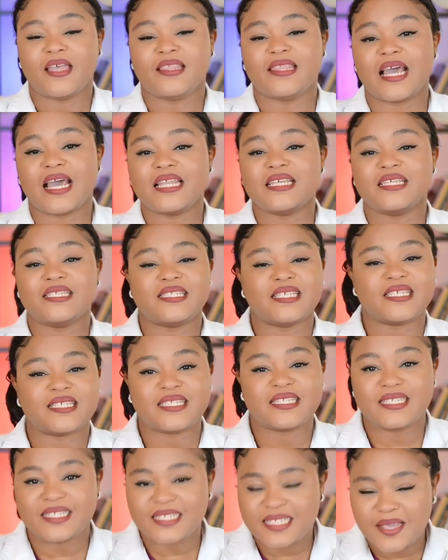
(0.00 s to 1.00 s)
That is the
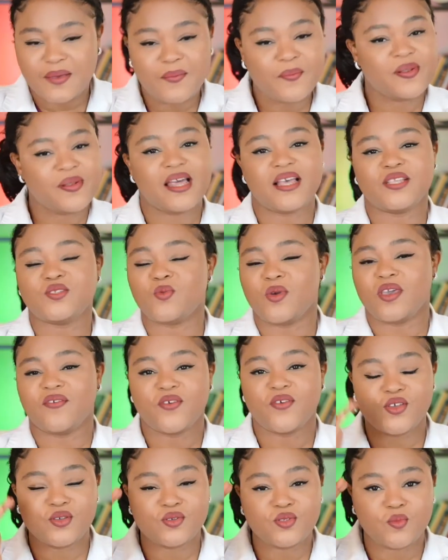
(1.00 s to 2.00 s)
simplest way
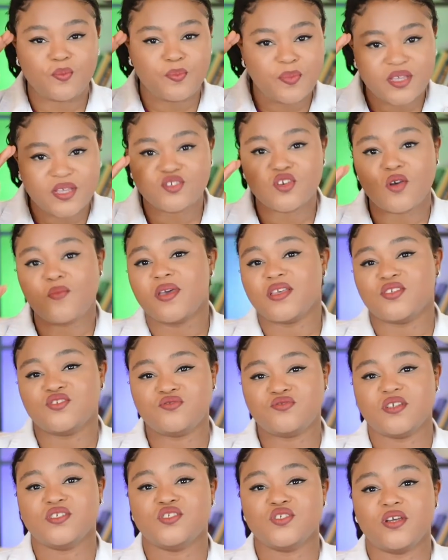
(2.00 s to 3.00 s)
for you to picture
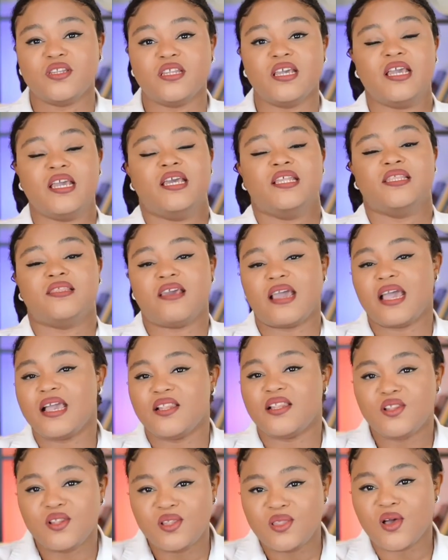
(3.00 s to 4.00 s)
menstruation. There
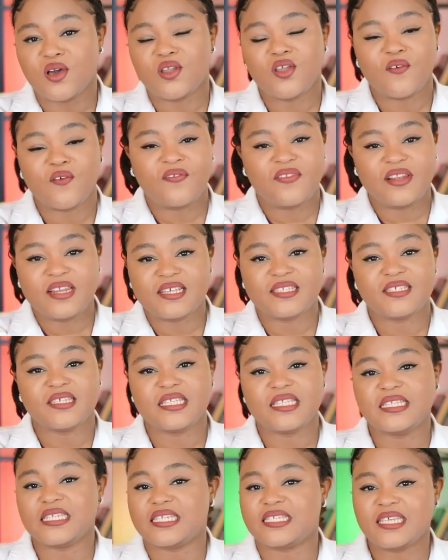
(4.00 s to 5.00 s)
are a lot of
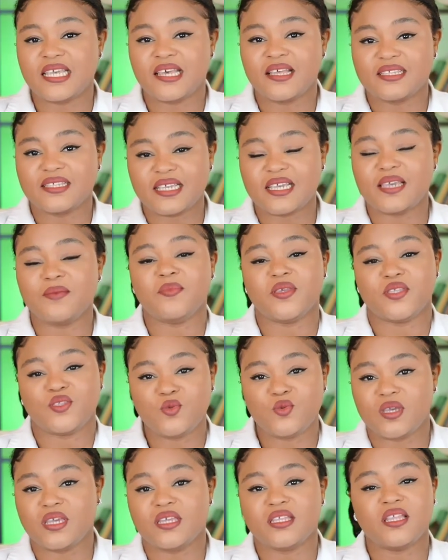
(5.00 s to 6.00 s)
little details in
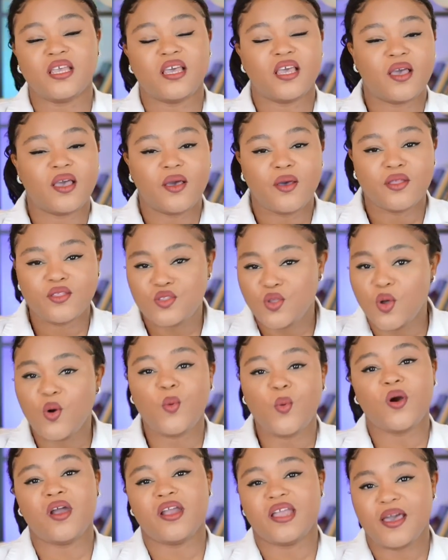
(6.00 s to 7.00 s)
between.
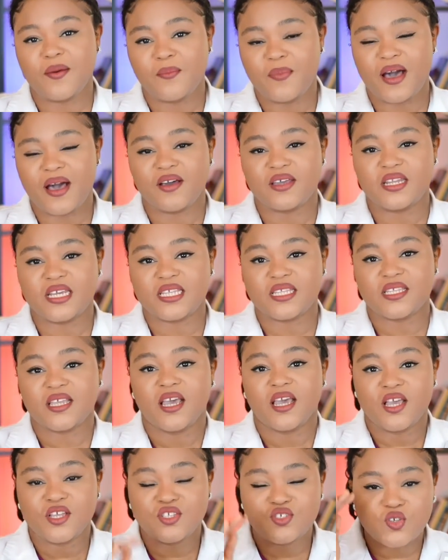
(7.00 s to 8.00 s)
Don't worry about it.
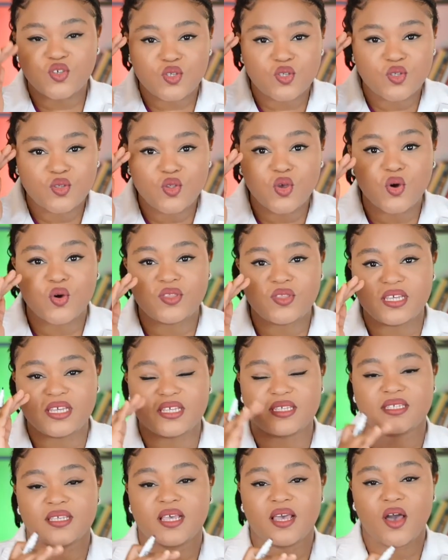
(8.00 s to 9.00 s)
Just know
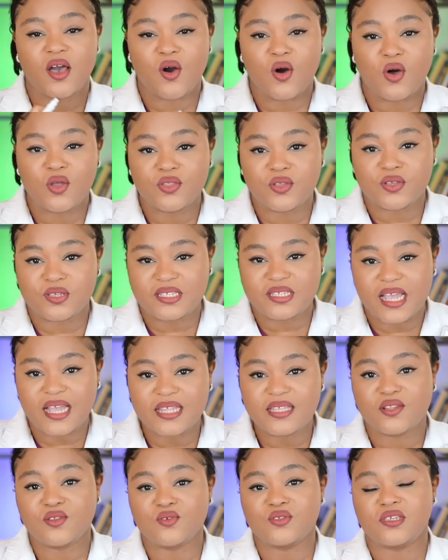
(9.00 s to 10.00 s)
this.
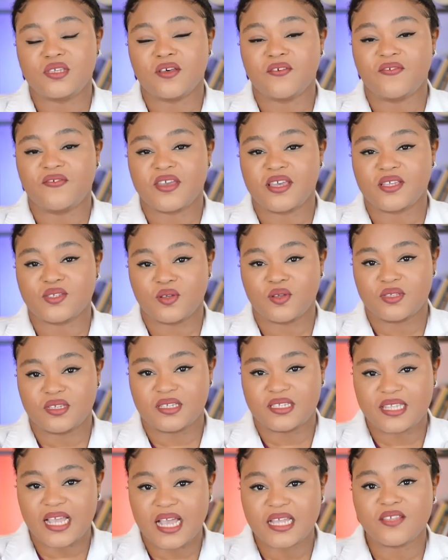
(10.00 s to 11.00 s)
Understand the luteal phase,
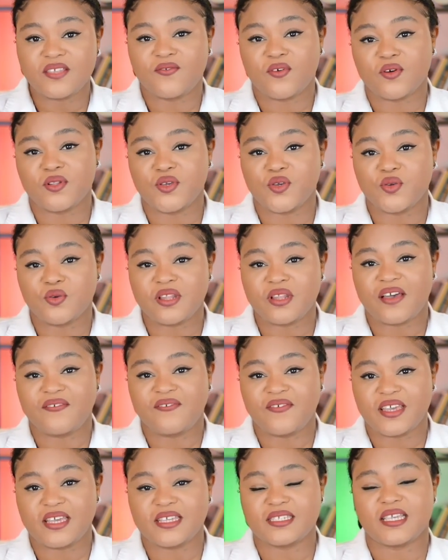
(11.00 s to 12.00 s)
understand the follicular
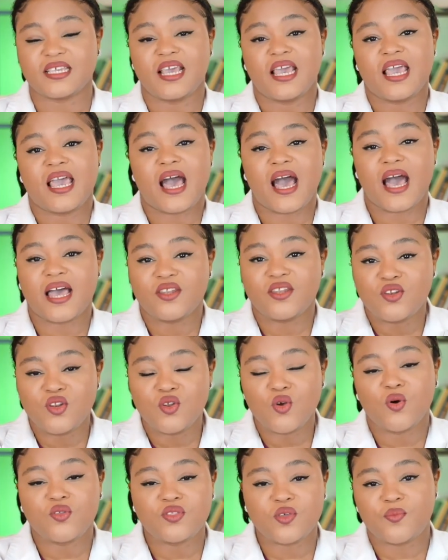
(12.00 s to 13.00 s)
phase,
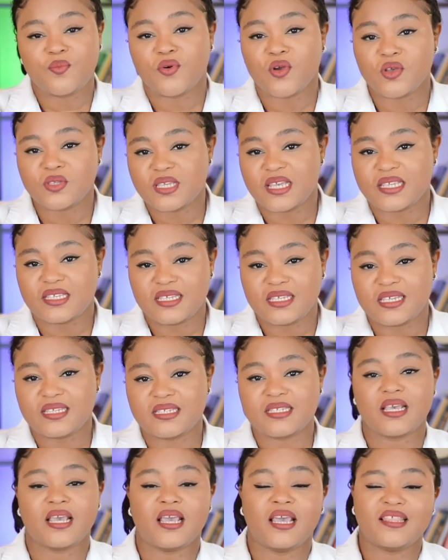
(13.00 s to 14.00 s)
and know the
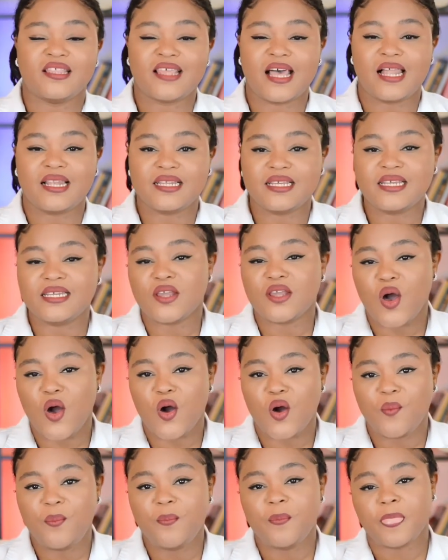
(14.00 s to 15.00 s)
processes that lead
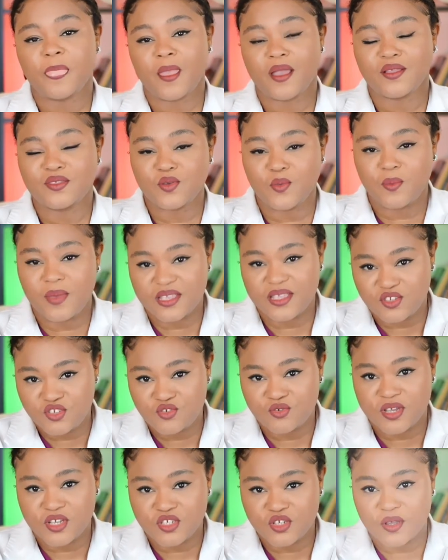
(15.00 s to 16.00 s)
up to
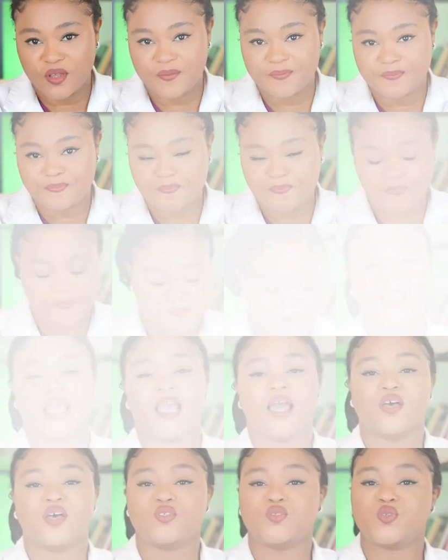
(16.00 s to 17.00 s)
menstruation.
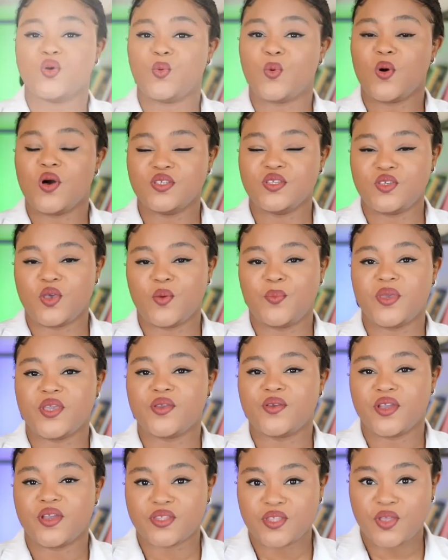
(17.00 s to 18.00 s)
So once your
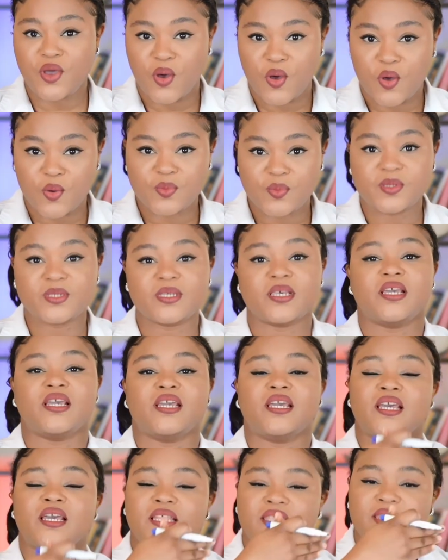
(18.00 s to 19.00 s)
period comes,
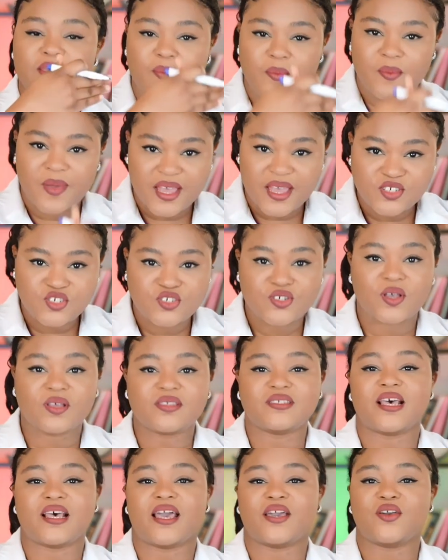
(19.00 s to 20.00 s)
the menstrual
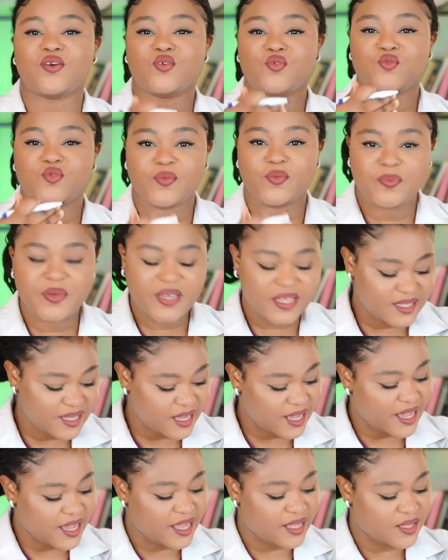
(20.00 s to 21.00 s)
cycle repeats
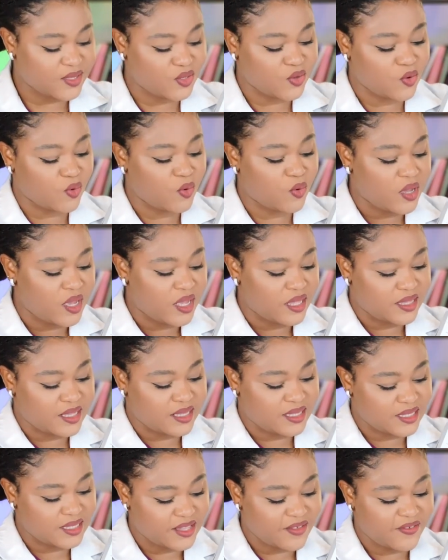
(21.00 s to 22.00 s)
again. So
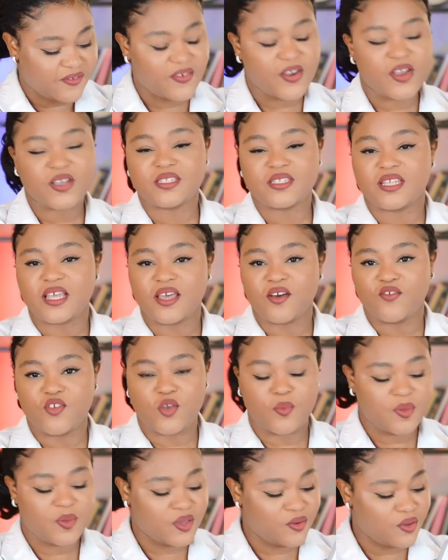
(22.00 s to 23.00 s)
this is the first day of
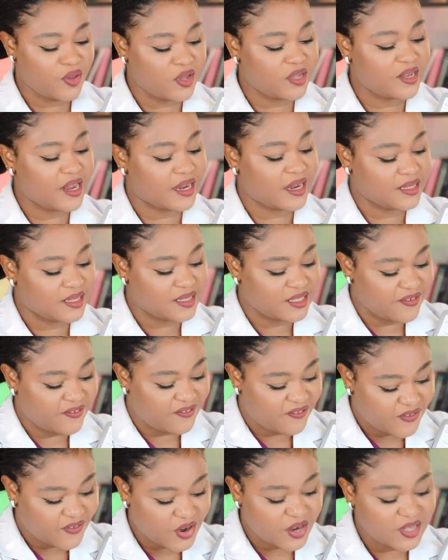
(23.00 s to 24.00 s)
your period, and it's the
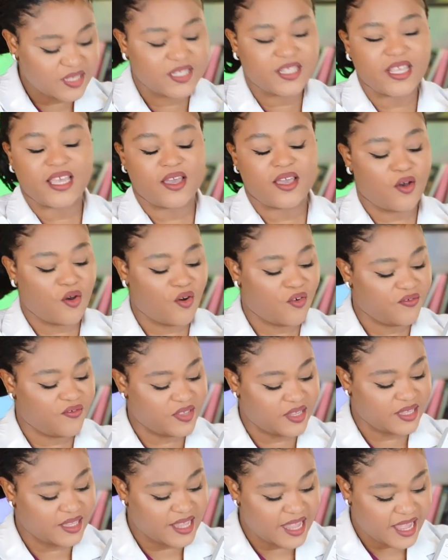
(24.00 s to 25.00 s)
first day of
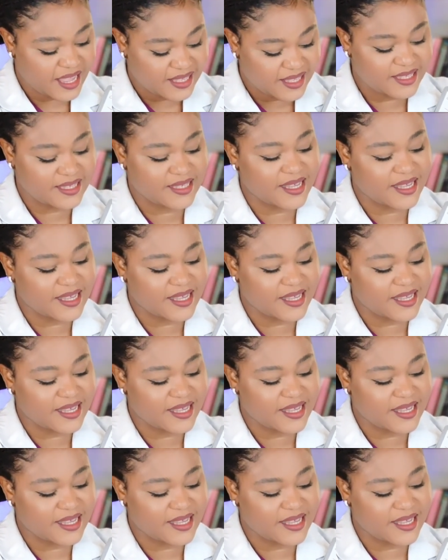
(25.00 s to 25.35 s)
the next